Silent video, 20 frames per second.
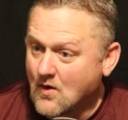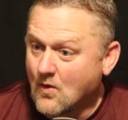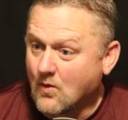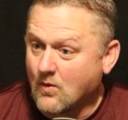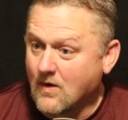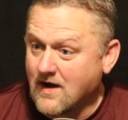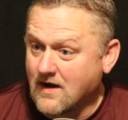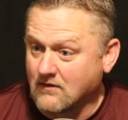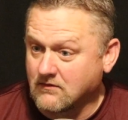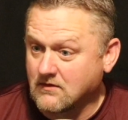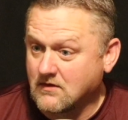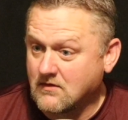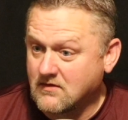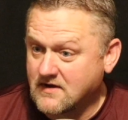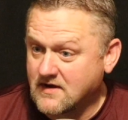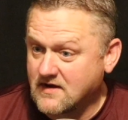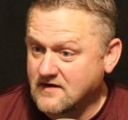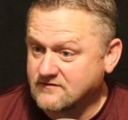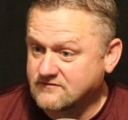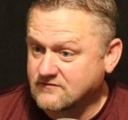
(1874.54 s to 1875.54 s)
Wow.
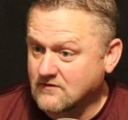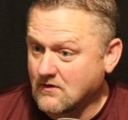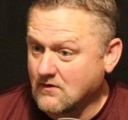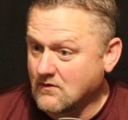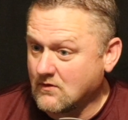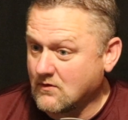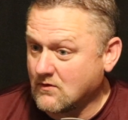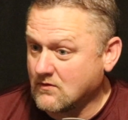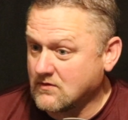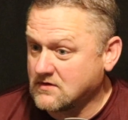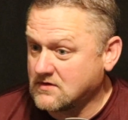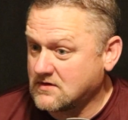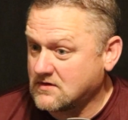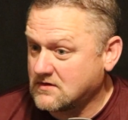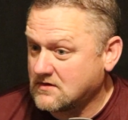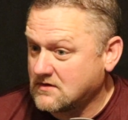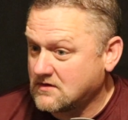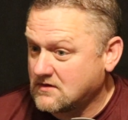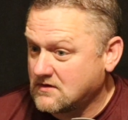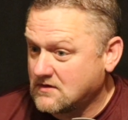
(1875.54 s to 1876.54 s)
Okay, so
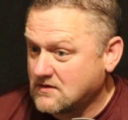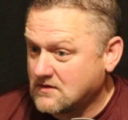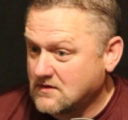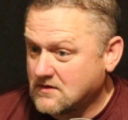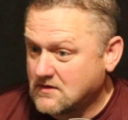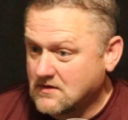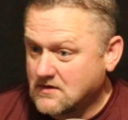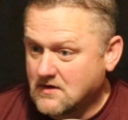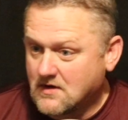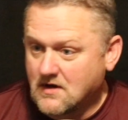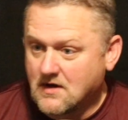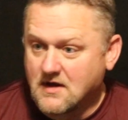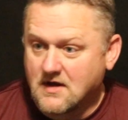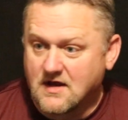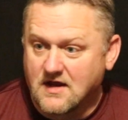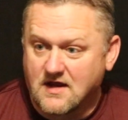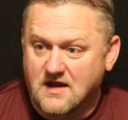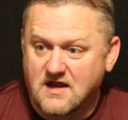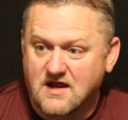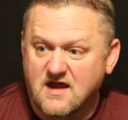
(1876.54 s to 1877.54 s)

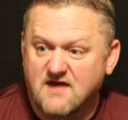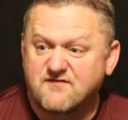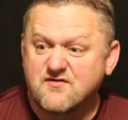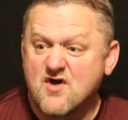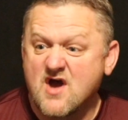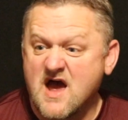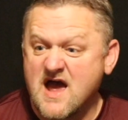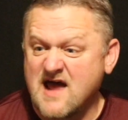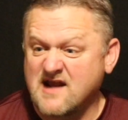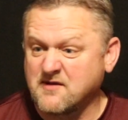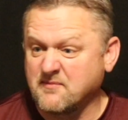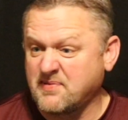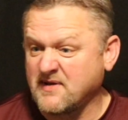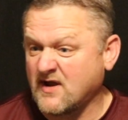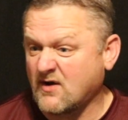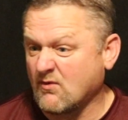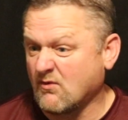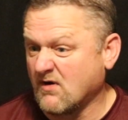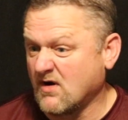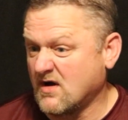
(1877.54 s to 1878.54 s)
if you had to pick
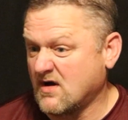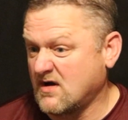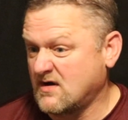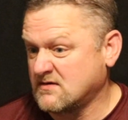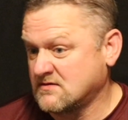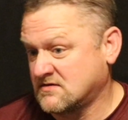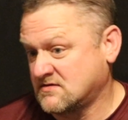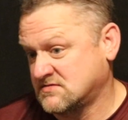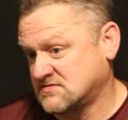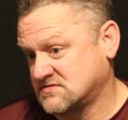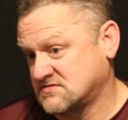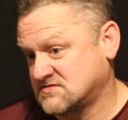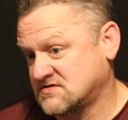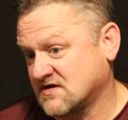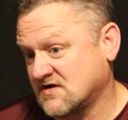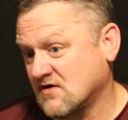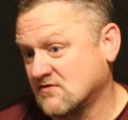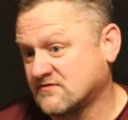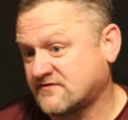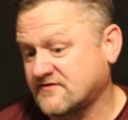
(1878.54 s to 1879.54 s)
one to
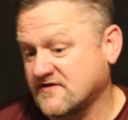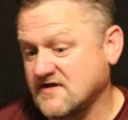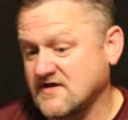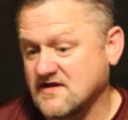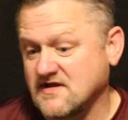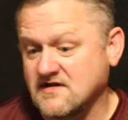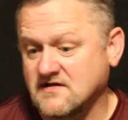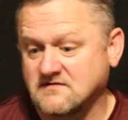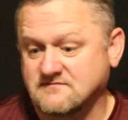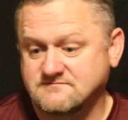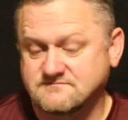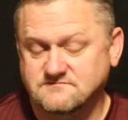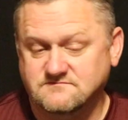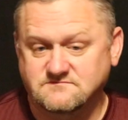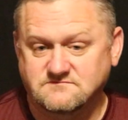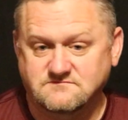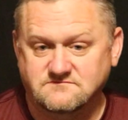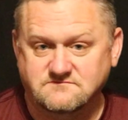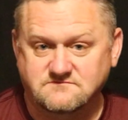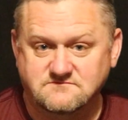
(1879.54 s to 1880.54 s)
go see,
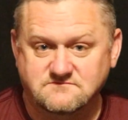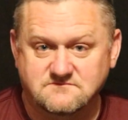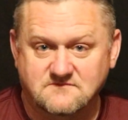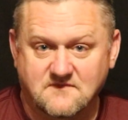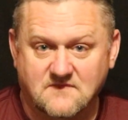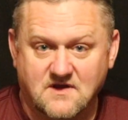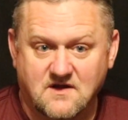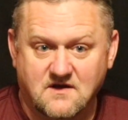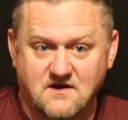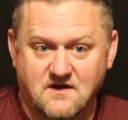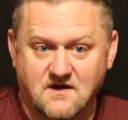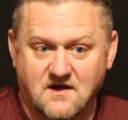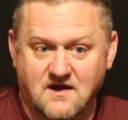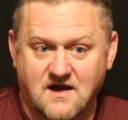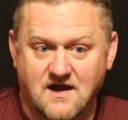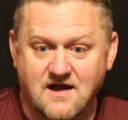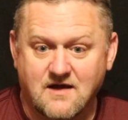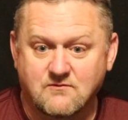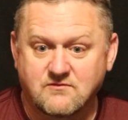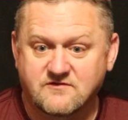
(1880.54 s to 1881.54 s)

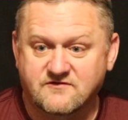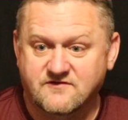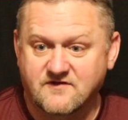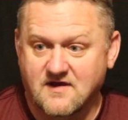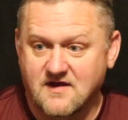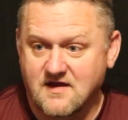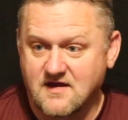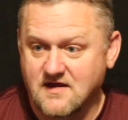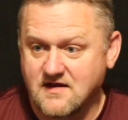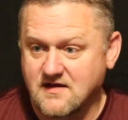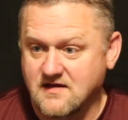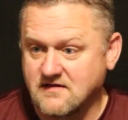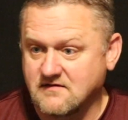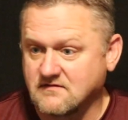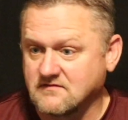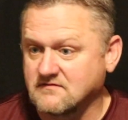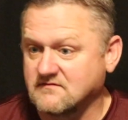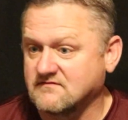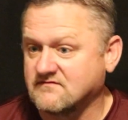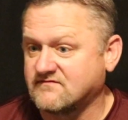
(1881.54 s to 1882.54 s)
I would say
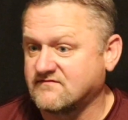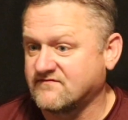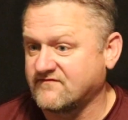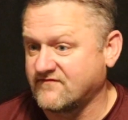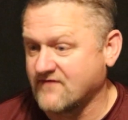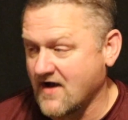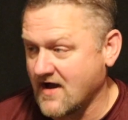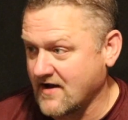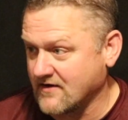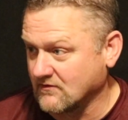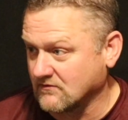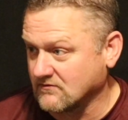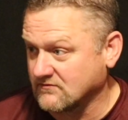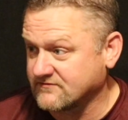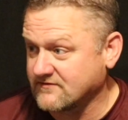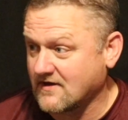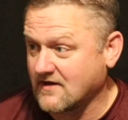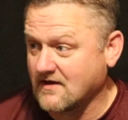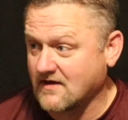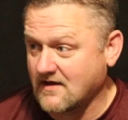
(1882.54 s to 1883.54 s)
finals.
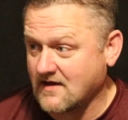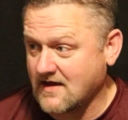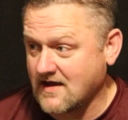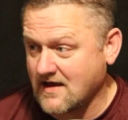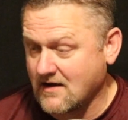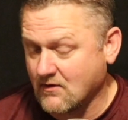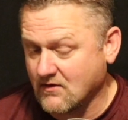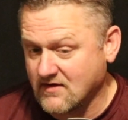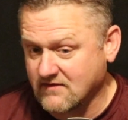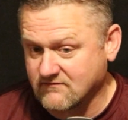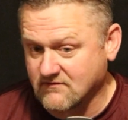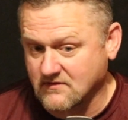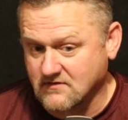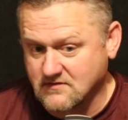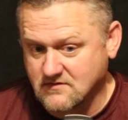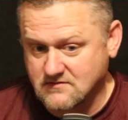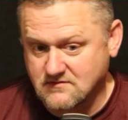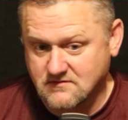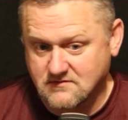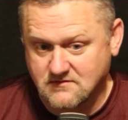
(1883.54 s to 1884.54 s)
However,
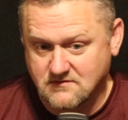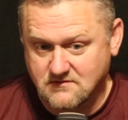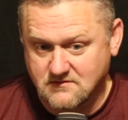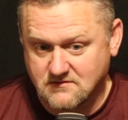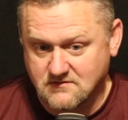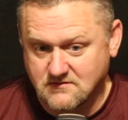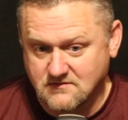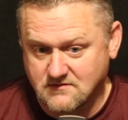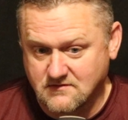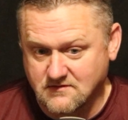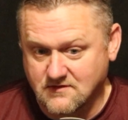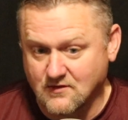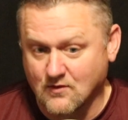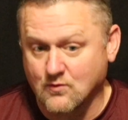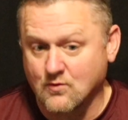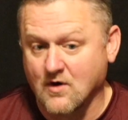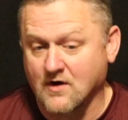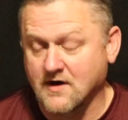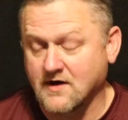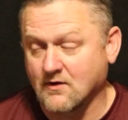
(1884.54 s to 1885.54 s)
you're
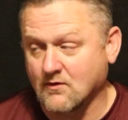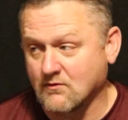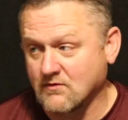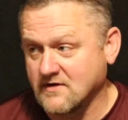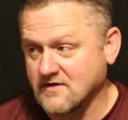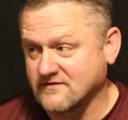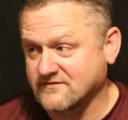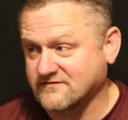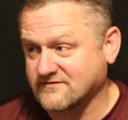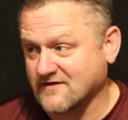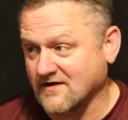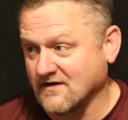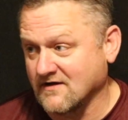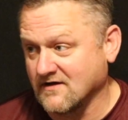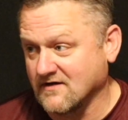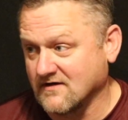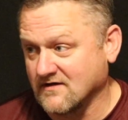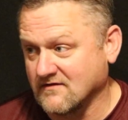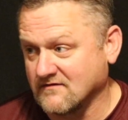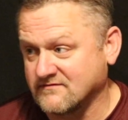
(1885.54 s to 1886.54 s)
running a risk
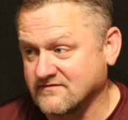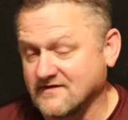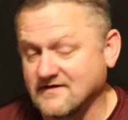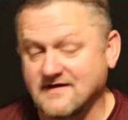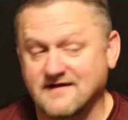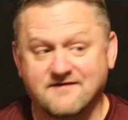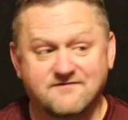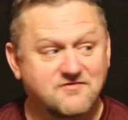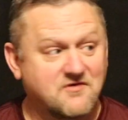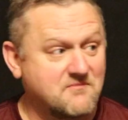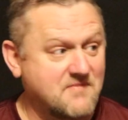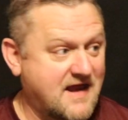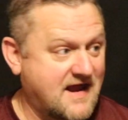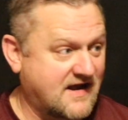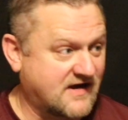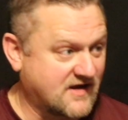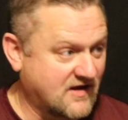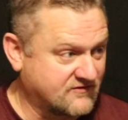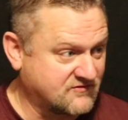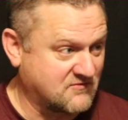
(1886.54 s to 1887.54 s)
of if the
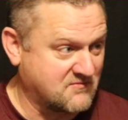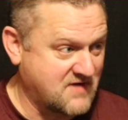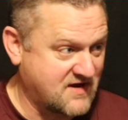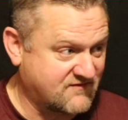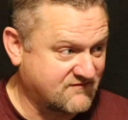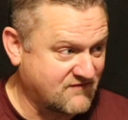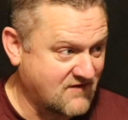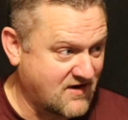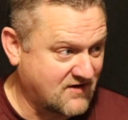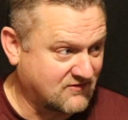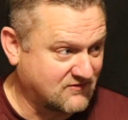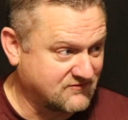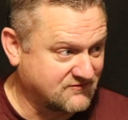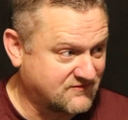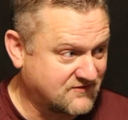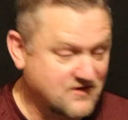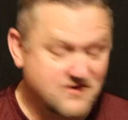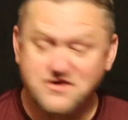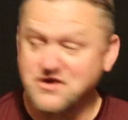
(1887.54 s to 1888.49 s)
band doesn't make finals, you